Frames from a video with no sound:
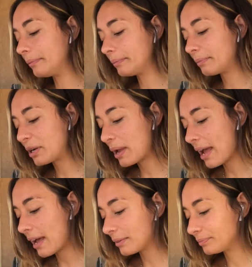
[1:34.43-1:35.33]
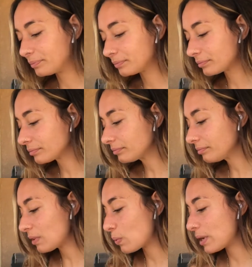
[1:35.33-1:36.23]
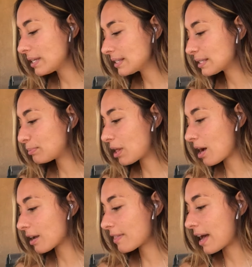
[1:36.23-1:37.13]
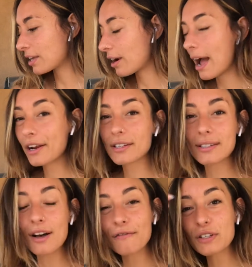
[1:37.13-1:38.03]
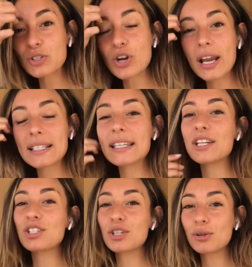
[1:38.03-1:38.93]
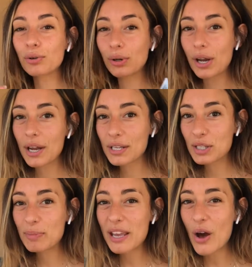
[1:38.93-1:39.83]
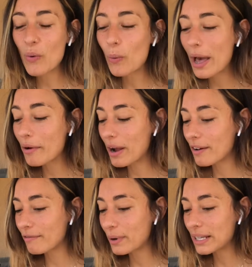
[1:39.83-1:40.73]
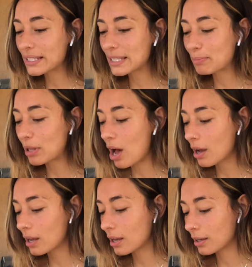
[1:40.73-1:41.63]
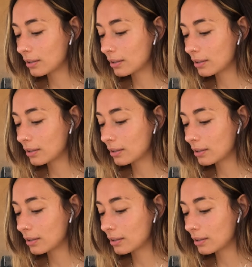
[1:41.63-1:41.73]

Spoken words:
But okay, what is this block that your higher self is trying to get you to be aware of? What is this block?